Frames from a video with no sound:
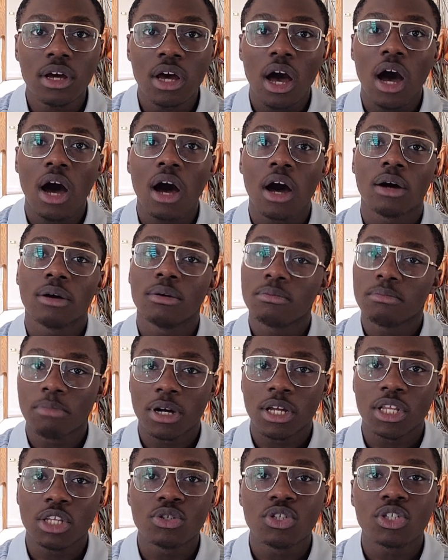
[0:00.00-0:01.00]

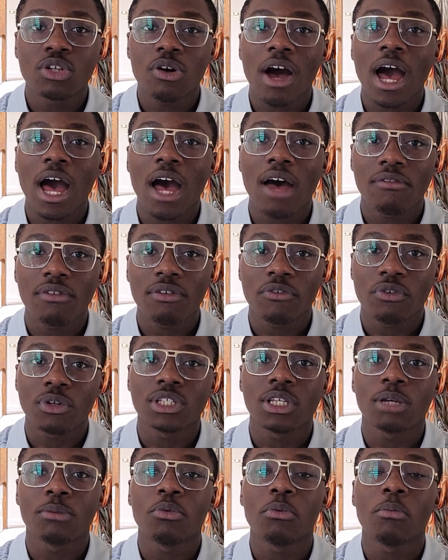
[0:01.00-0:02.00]
But you still have, for
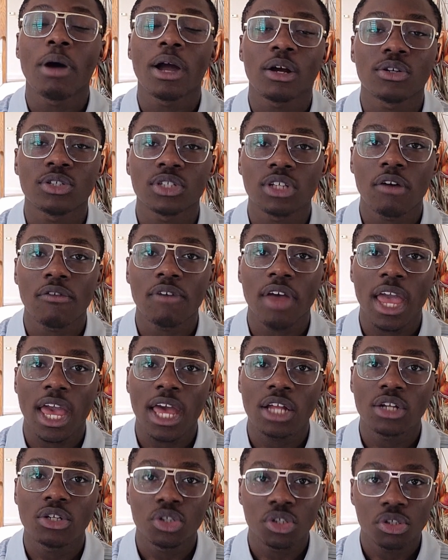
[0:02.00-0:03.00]
example, Microsoft
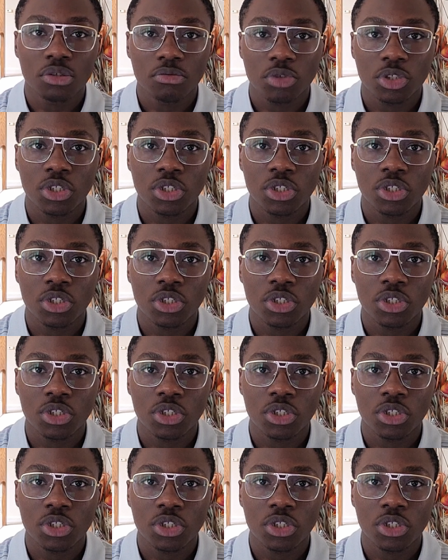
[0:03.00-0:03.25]
Edge